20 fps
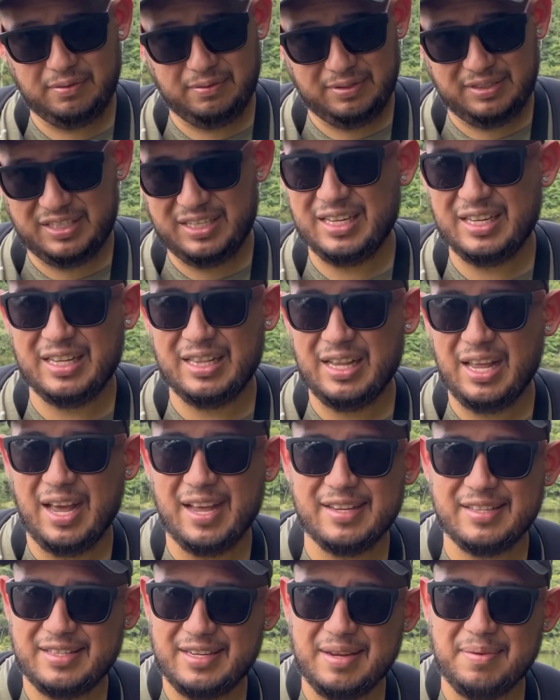She did
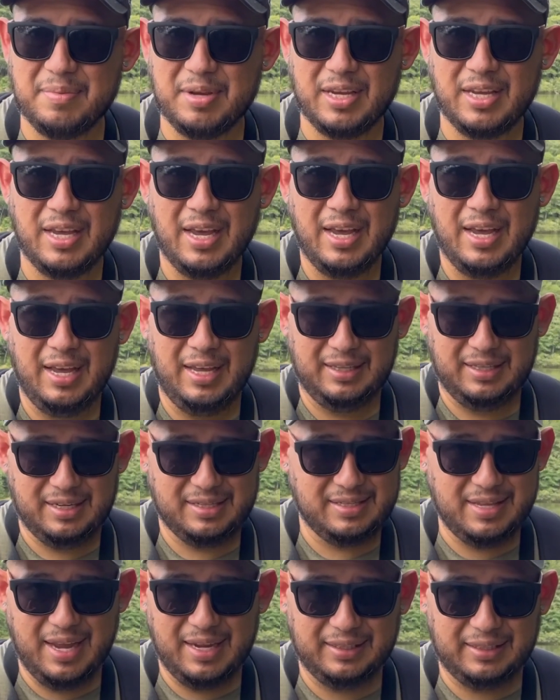not see me. The
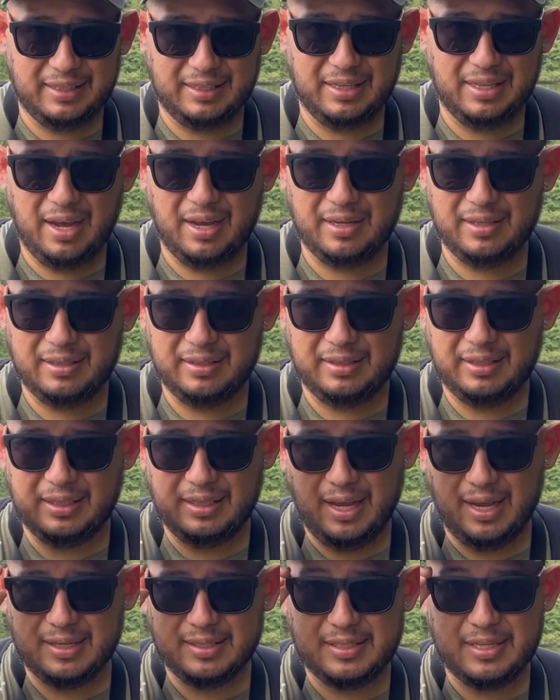snake did
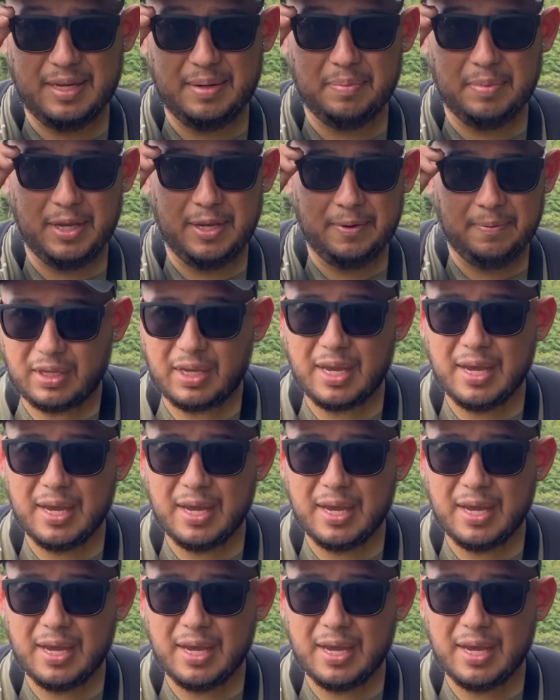not see me.